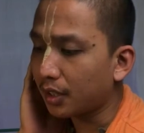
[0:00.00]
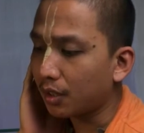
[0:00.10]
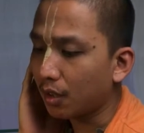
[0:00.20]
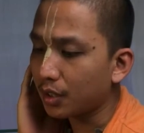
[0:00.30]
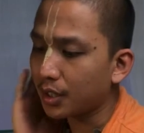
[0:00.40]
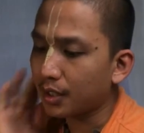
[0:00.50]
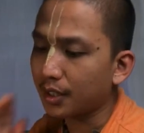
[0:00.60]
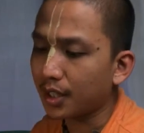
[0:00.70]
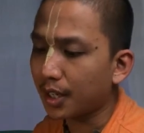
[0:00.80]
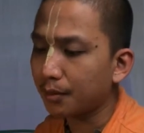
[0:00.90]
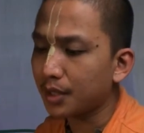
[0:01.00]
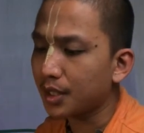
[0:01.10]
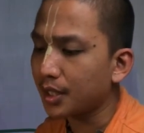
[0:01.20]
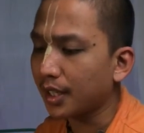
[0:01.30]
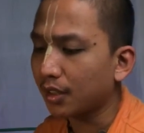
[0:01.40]
costly
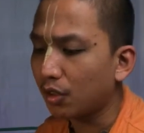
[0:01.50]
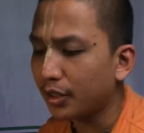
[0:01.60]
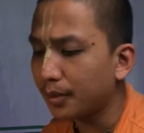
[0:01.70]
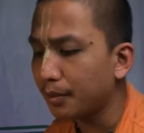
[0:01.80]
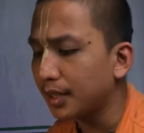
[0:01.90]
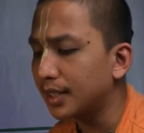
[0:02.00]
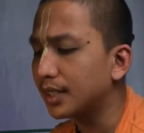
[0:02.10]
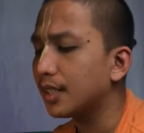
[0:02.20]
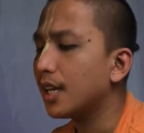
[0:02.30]
garments and ornamented